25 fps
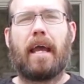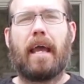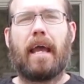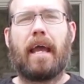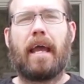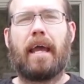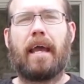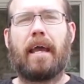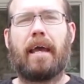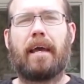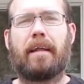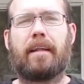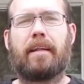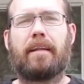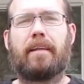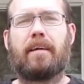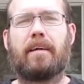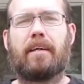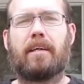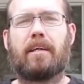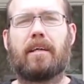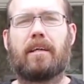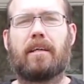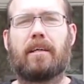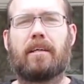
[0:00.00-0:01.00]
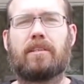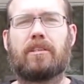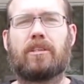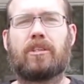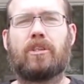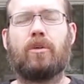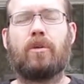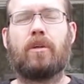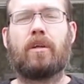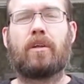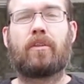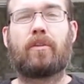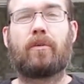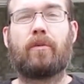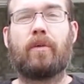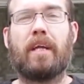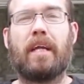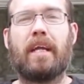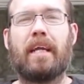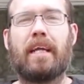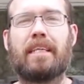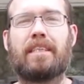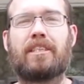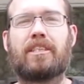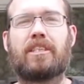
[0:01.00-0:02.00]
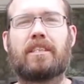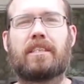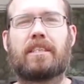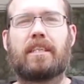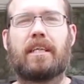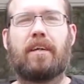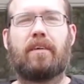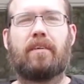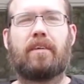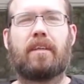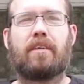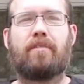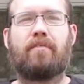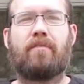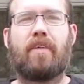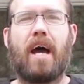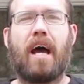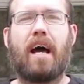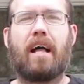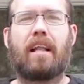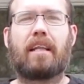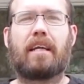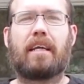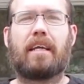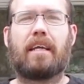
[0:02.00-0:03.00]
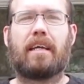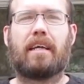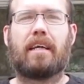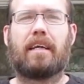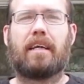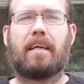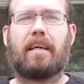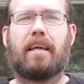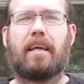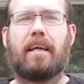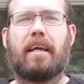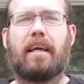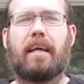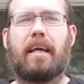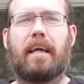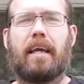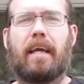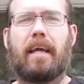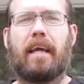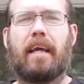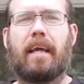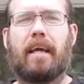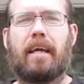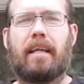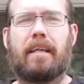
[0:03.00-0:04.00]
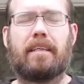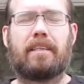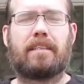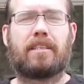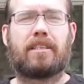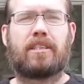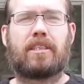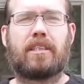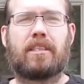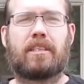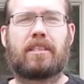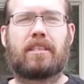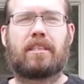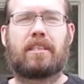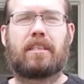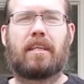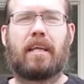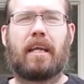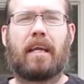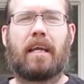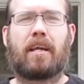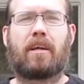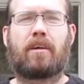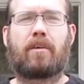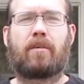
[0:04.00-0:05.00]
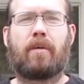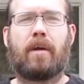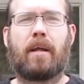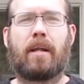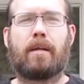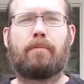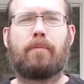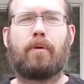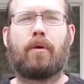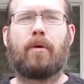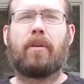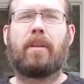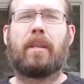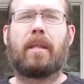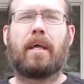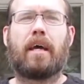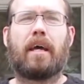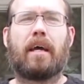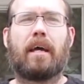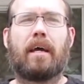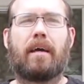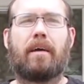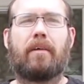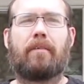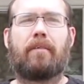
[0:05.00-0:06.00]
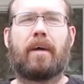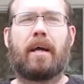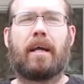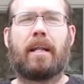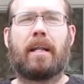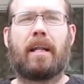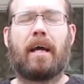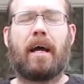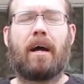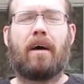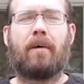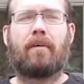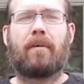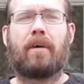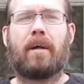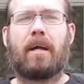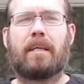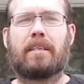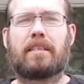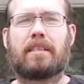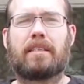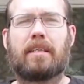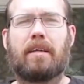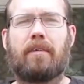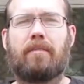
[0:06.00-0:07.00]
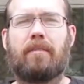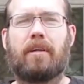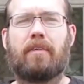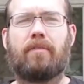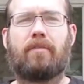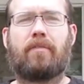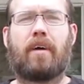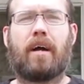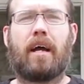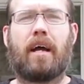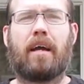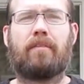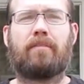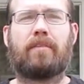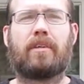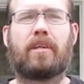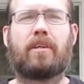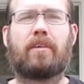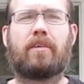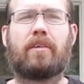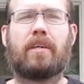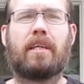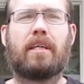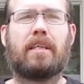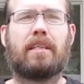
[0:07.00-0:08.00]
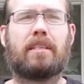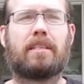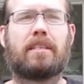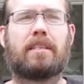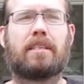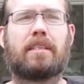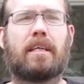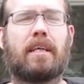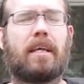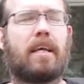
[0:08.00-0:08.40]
and 2 to 3 inches here in the valley. And it's just incredible that right now we're at 75 degrees.